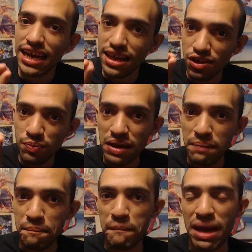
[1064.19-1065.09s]
little
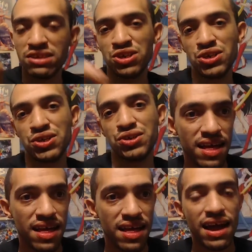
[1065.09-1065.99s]
bit better.
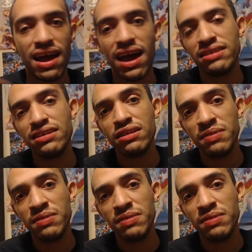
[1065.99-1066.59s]
I said